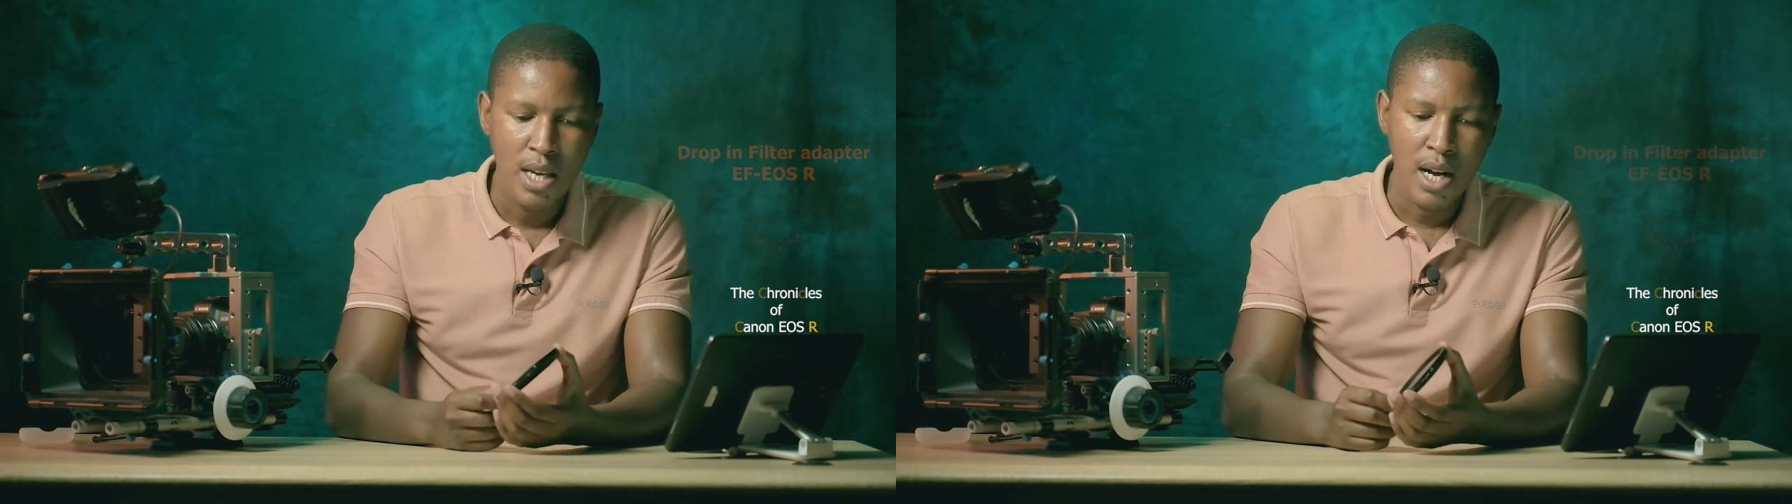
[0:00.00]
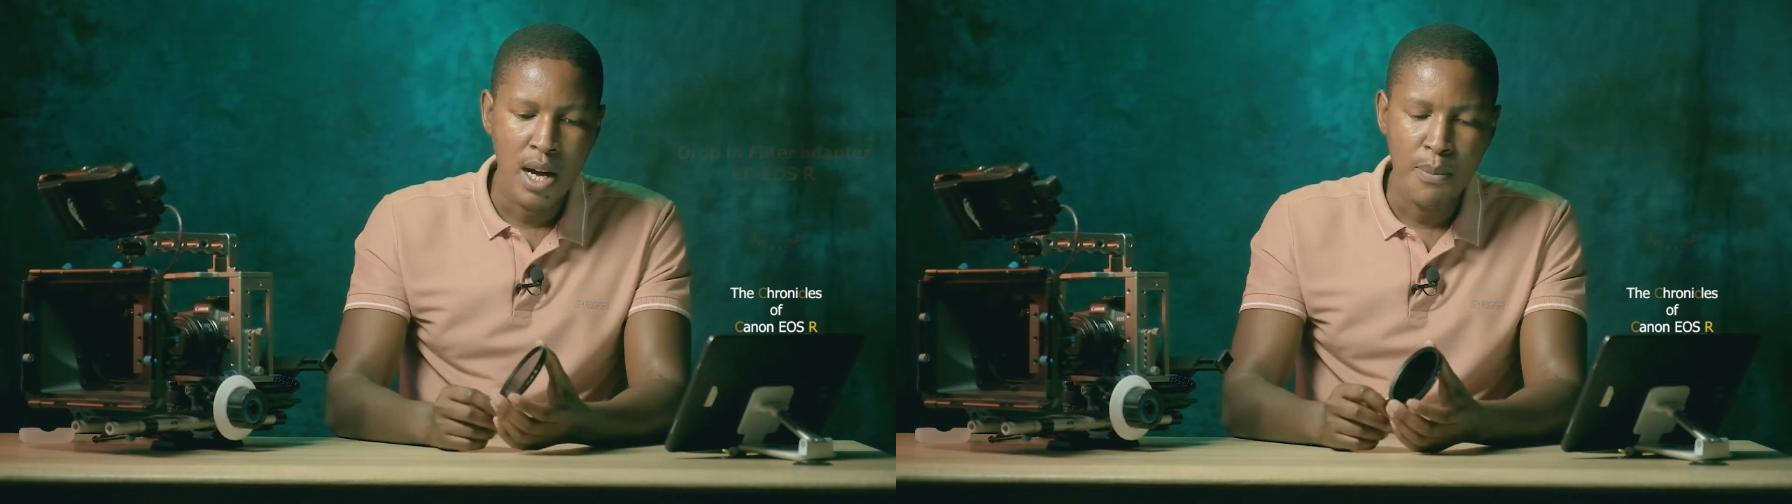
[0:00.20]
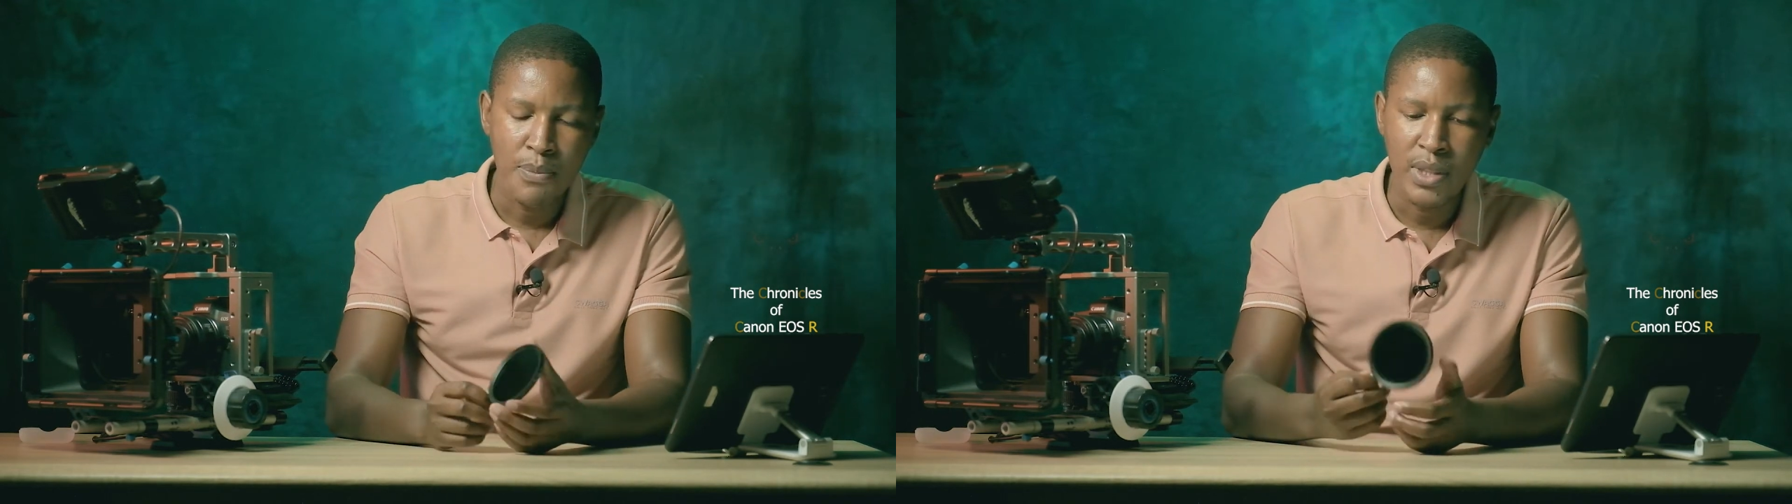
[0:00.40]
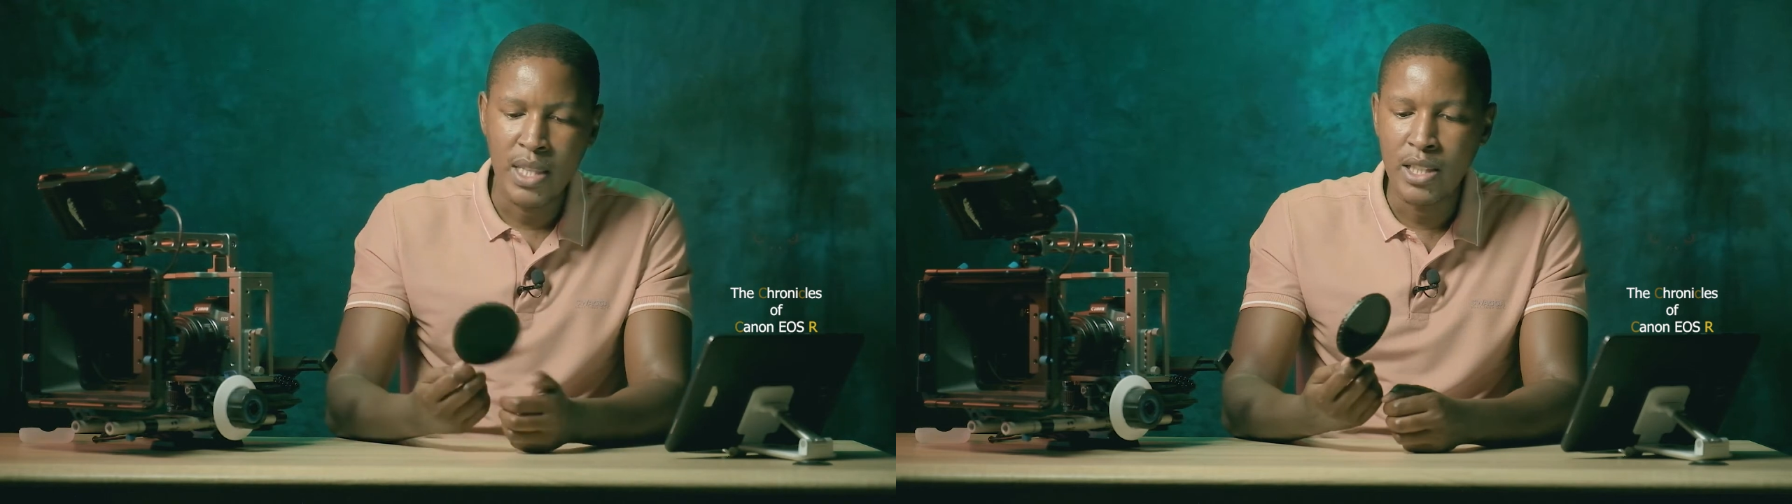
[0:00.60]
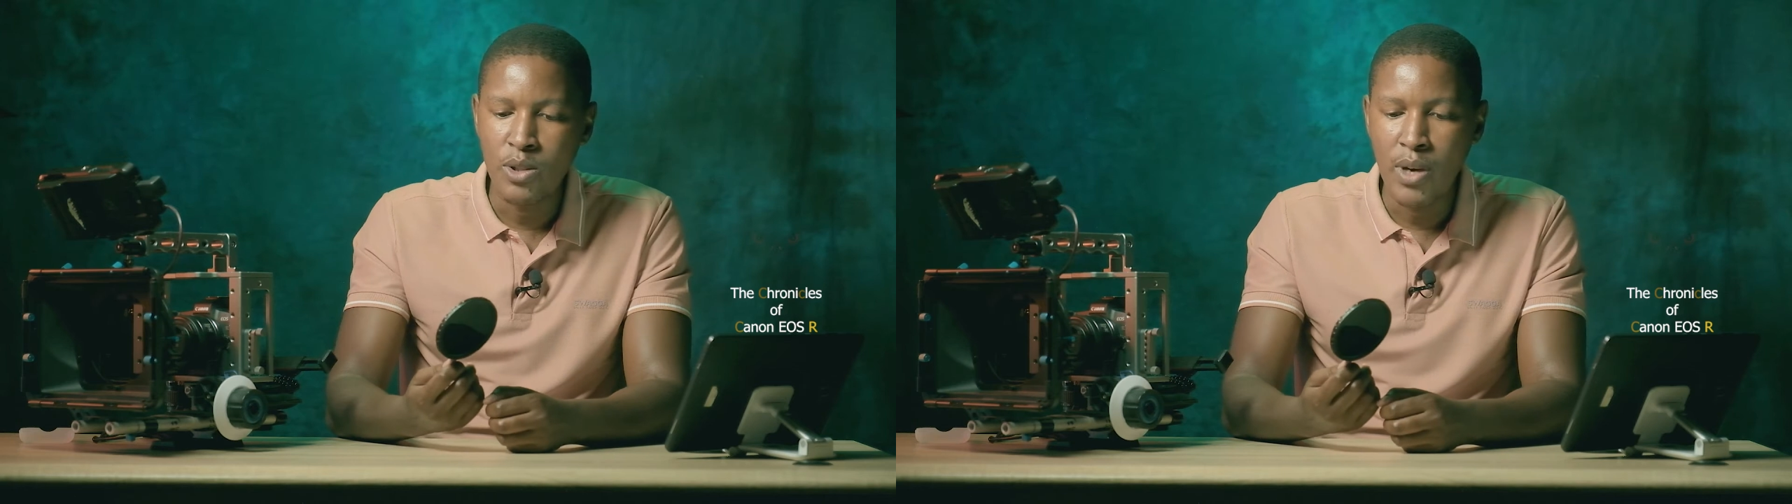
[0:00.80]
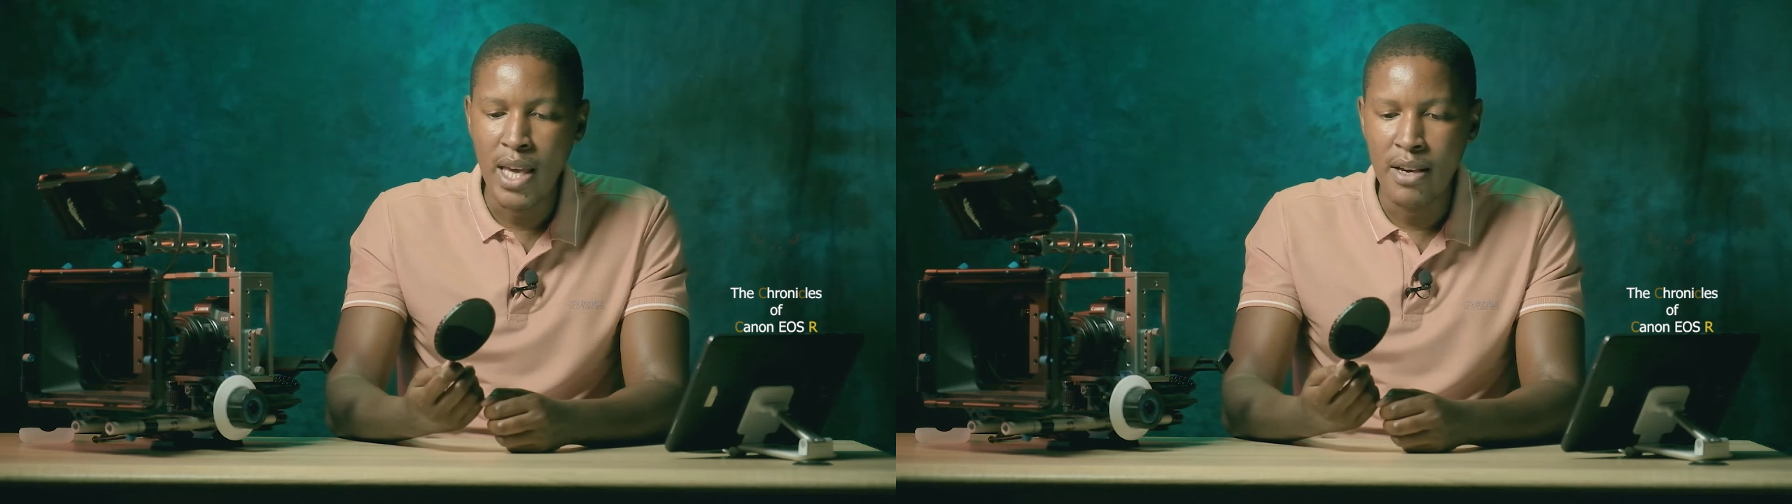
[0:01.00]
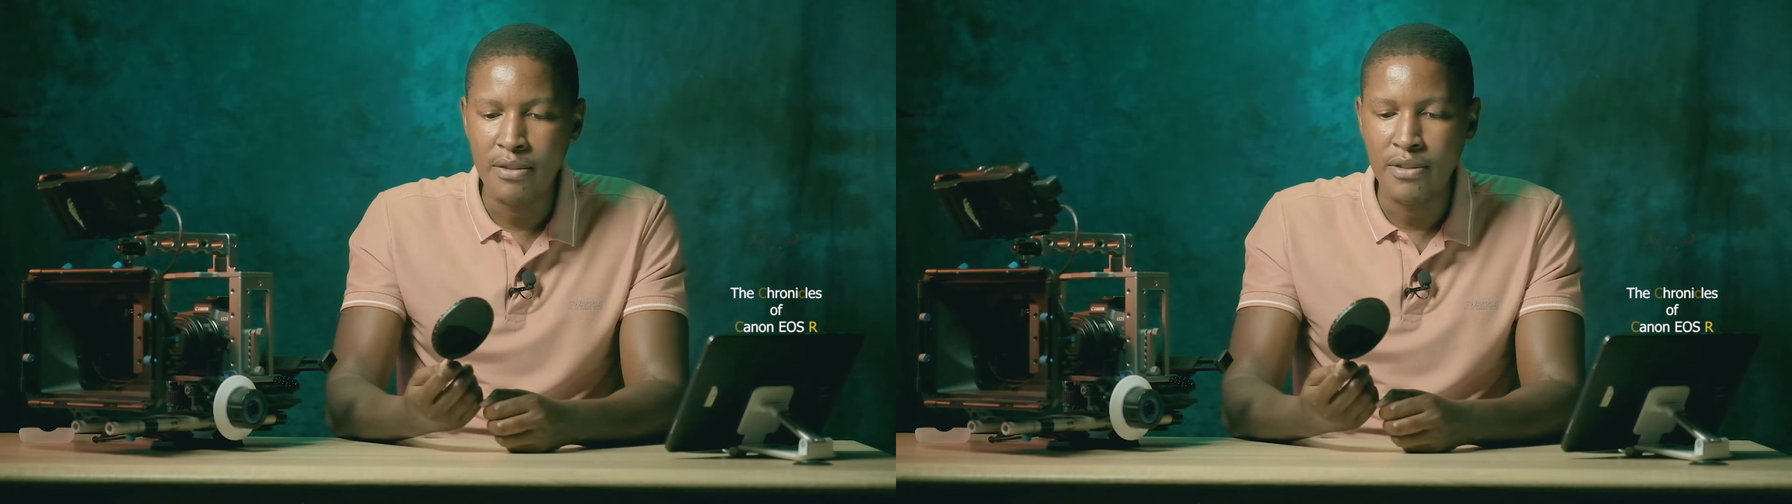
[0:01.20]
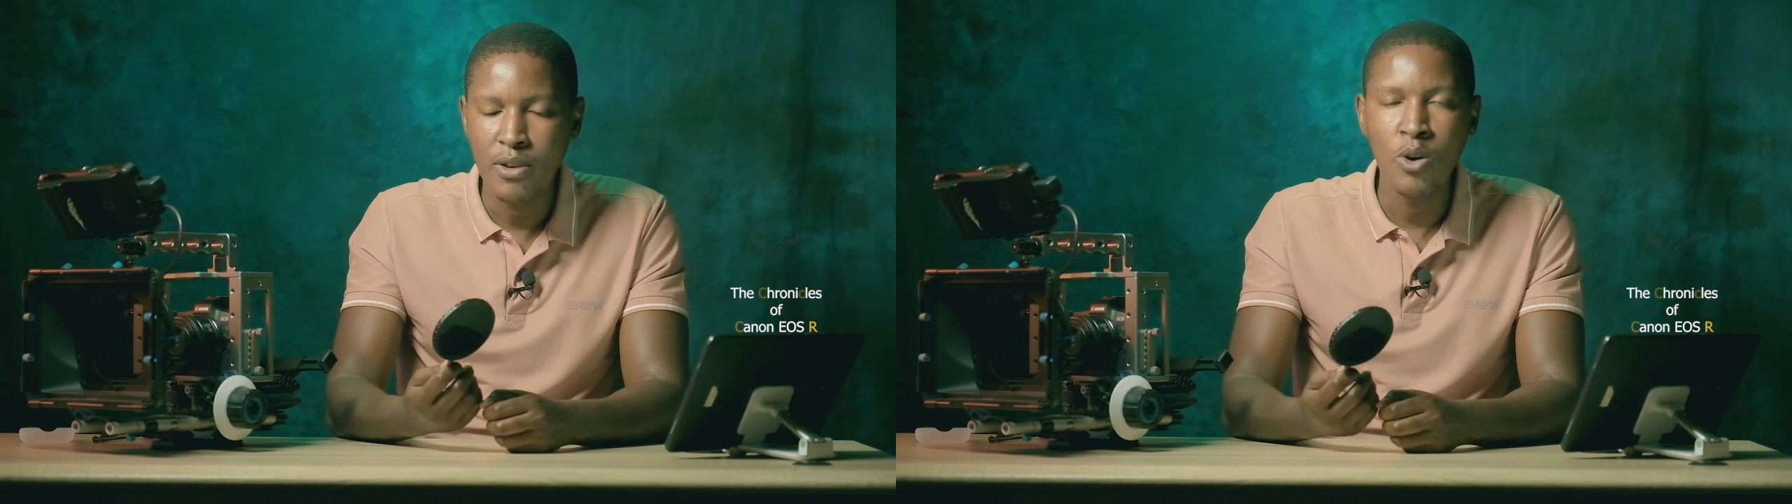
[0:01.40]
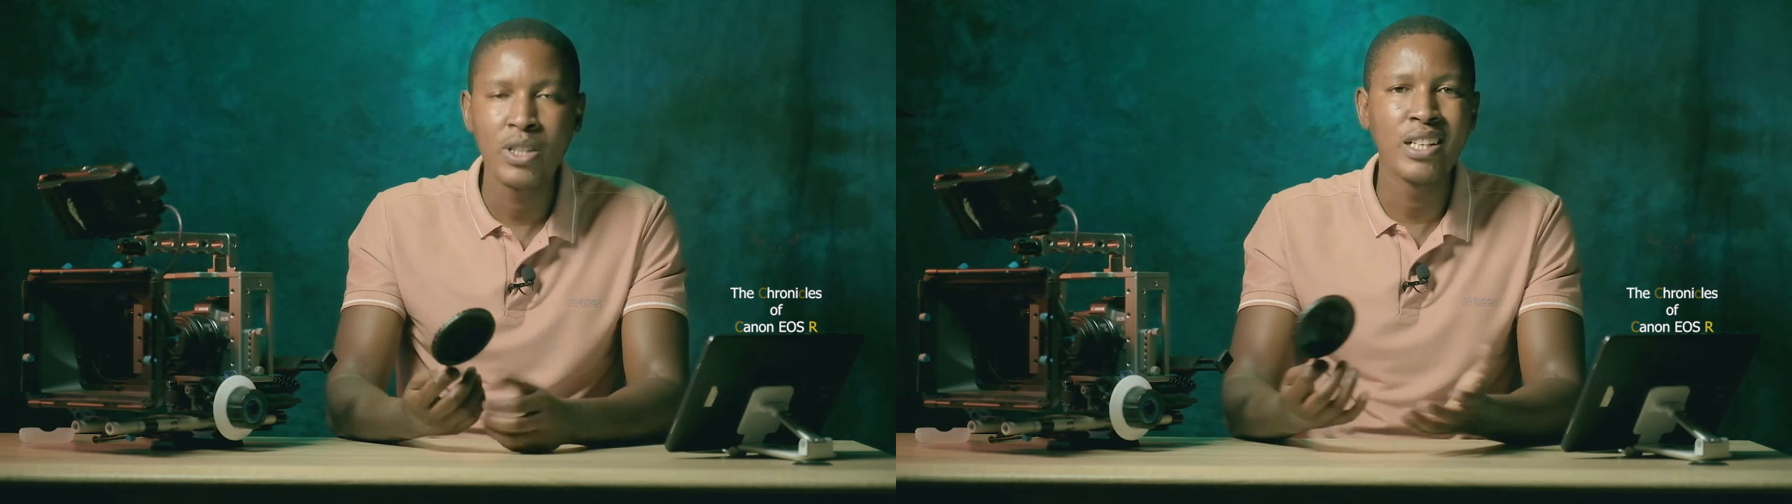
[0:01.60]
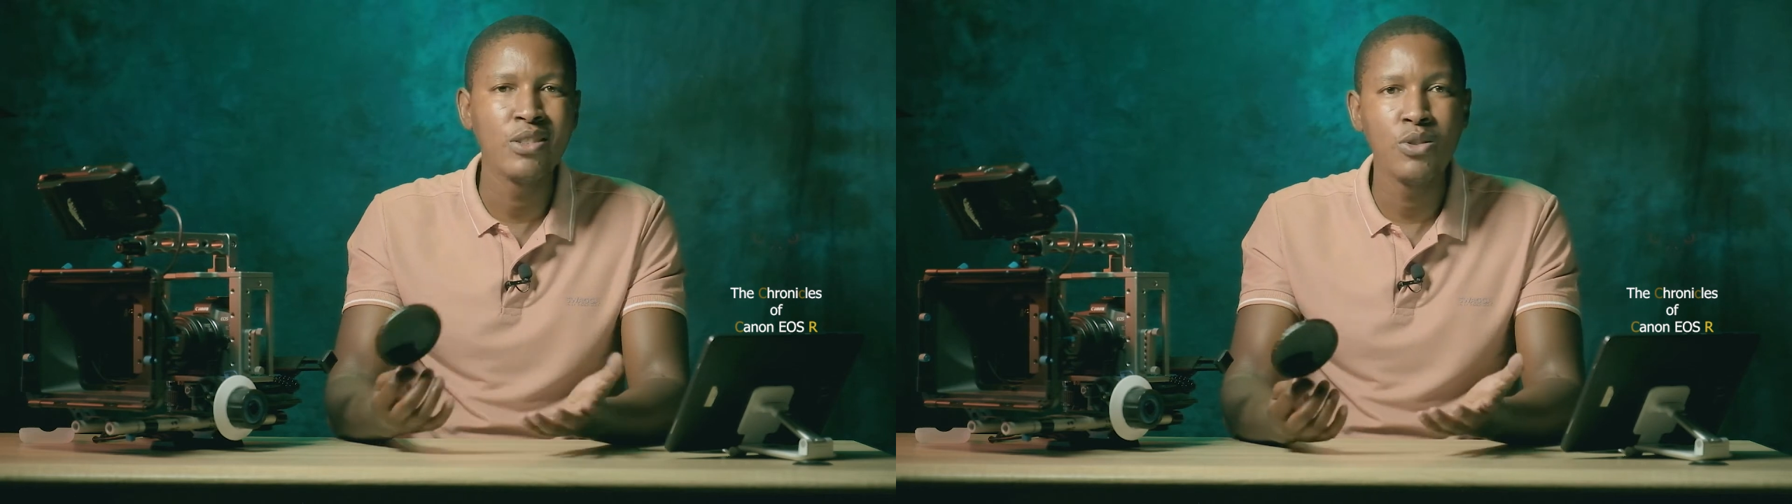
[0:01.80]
that you have or that